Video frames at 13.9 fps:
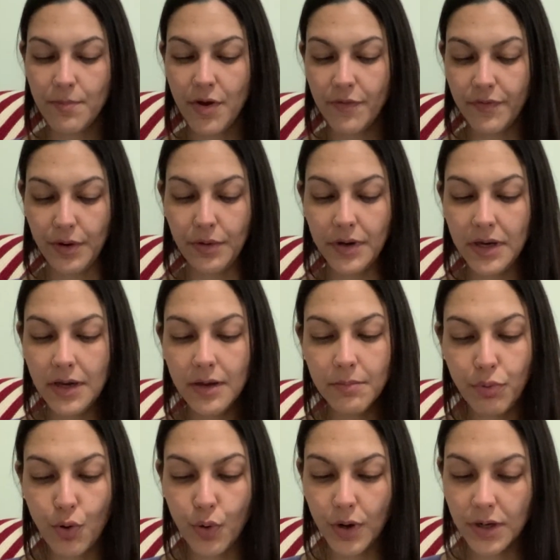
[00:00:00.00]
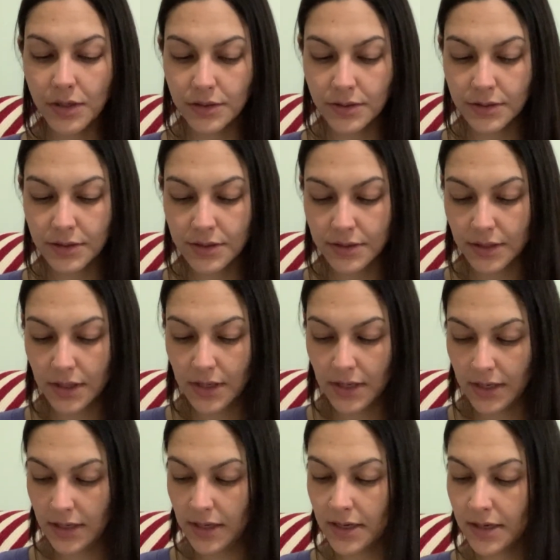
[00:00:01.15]
very important,
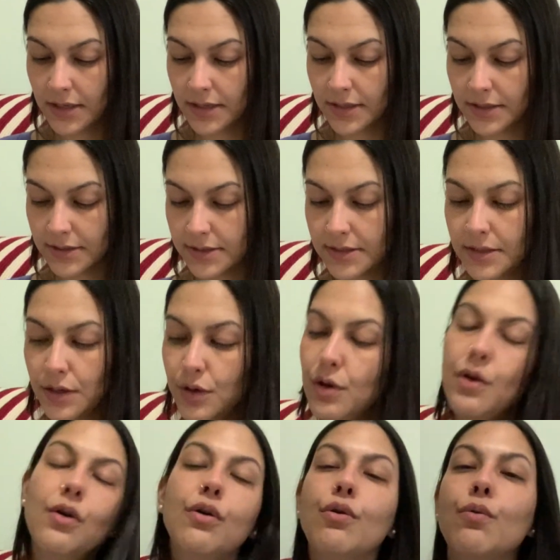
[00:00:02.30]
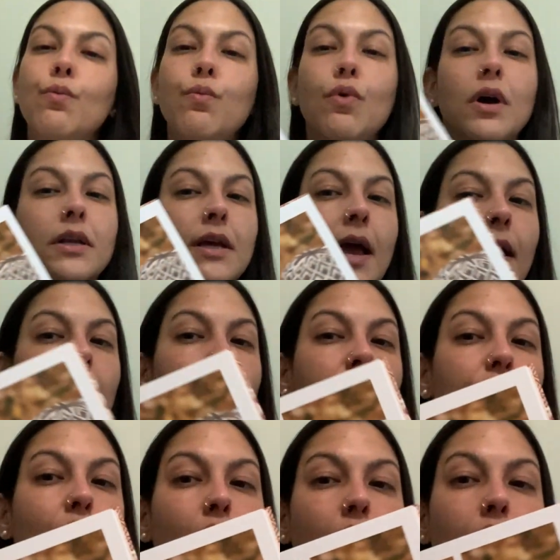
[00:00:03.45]
is what kind of
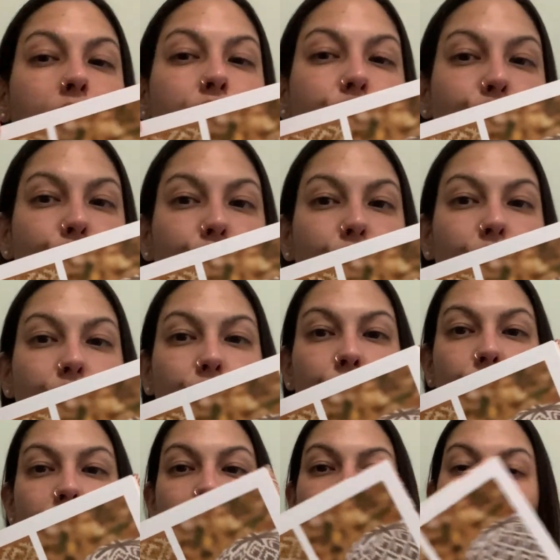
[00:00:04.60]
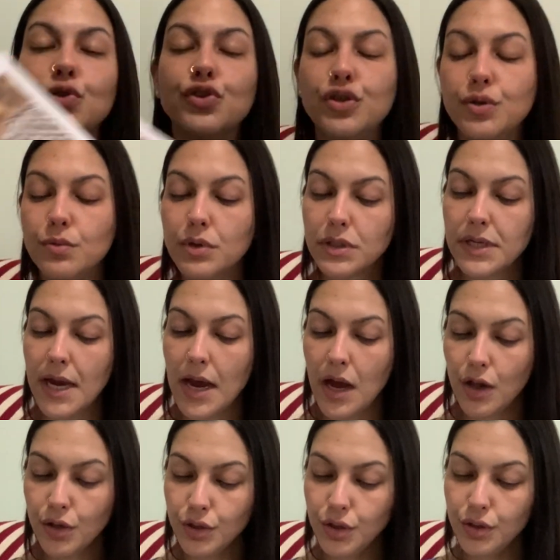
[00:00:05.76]
yarns to use. So she will
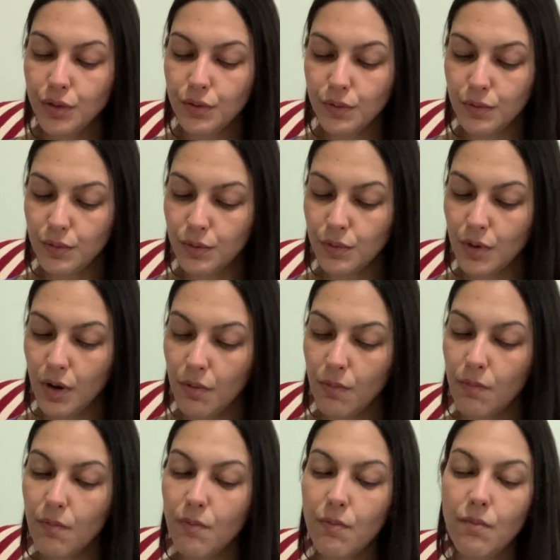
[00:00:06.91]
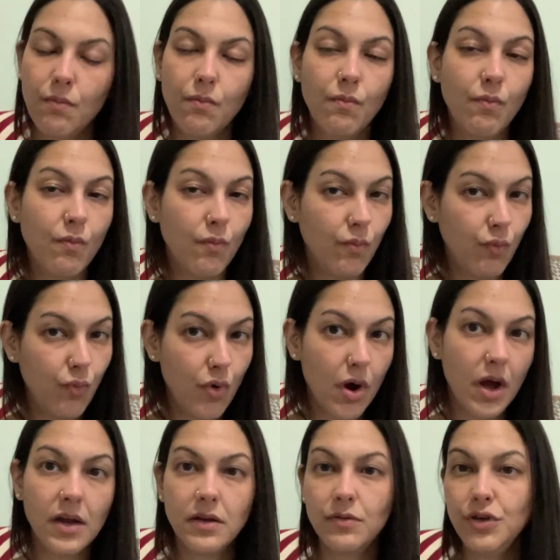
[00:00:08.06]
tell you
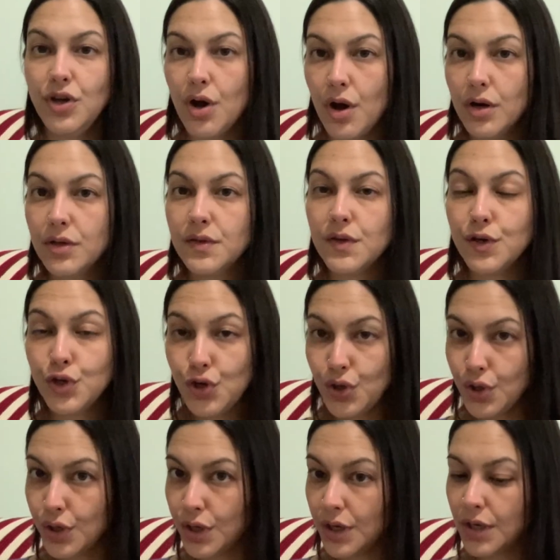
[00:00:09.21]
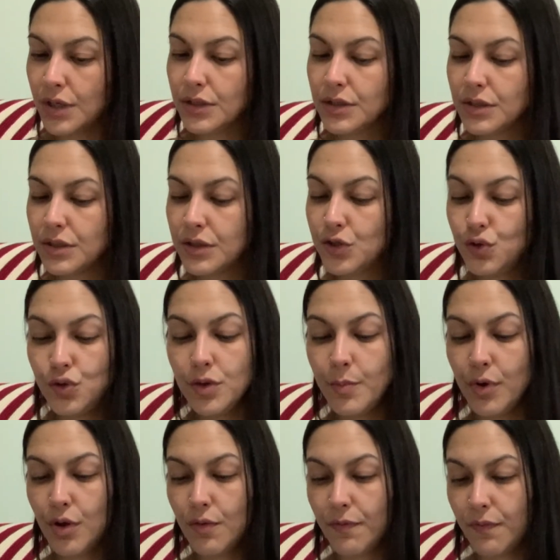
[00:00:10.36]
what yarns are good,
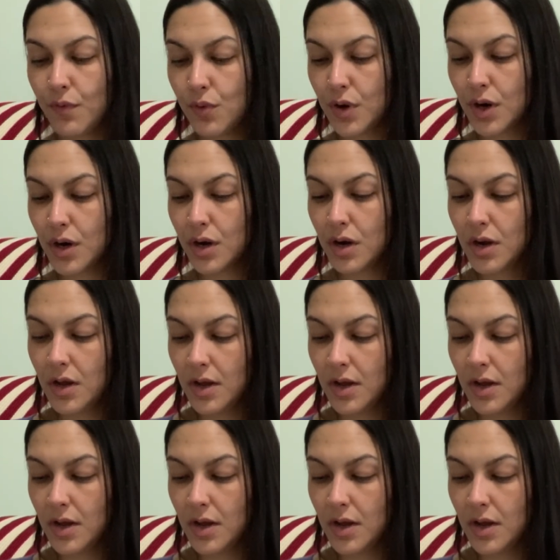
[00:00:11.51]
suitable for